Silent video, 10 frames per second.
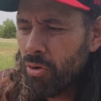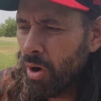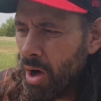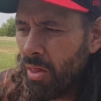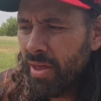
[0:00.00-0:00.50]
through
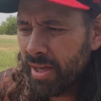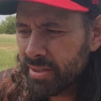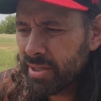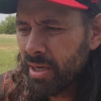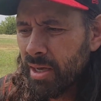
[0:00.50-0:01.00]
all
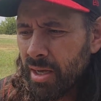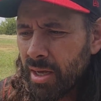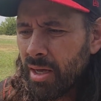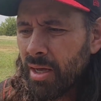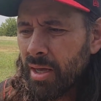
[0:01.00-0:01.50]
this,
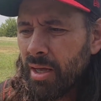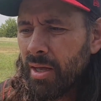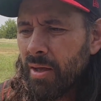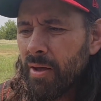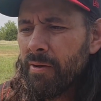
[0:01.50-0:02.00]

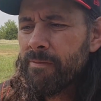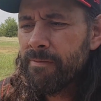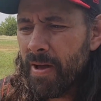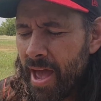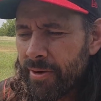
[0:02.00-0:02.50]

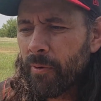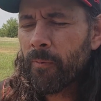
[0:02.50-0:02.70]
had to